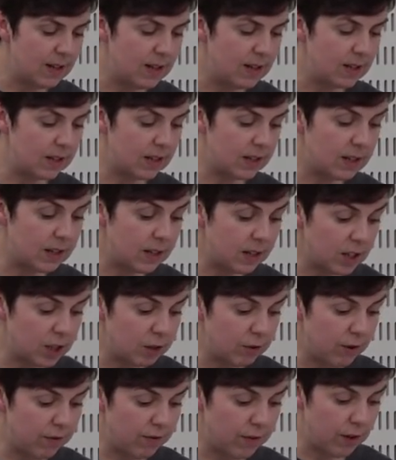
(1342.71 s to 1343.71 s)
to conduct
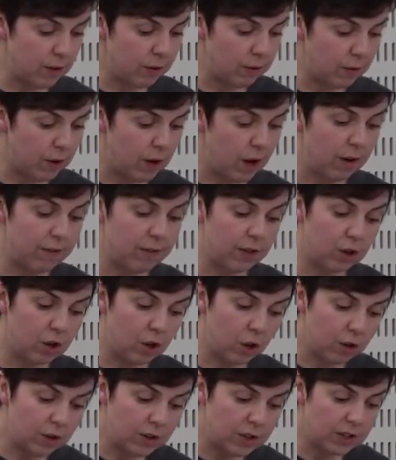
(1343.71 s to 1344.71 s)
a review of the
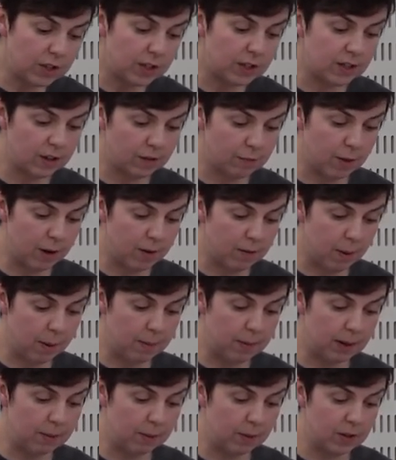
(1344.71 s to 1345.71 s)
conduct of a
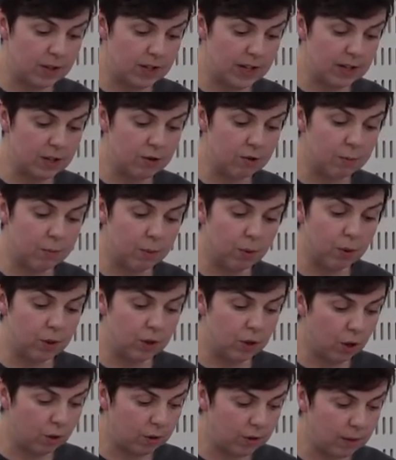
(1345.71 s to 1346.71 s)
public body to report
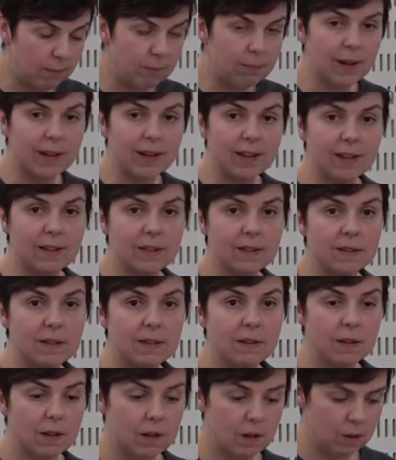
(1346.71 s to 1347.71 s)

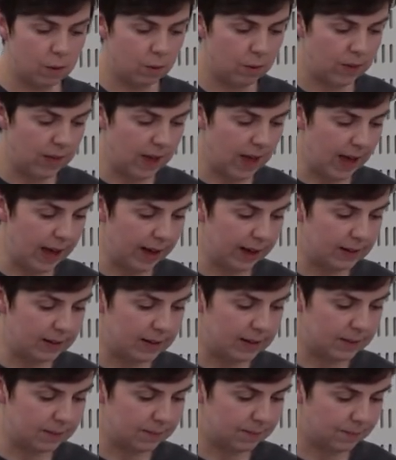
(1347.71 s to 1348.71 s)
non-compliance with the
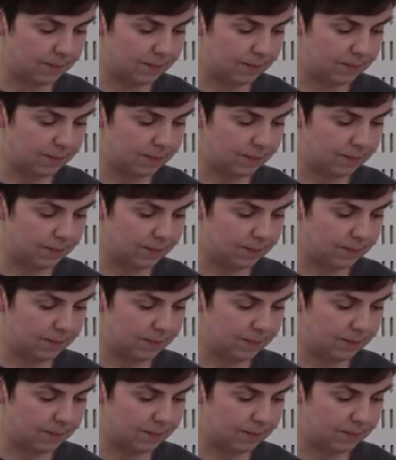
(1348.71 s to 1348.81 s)
Act.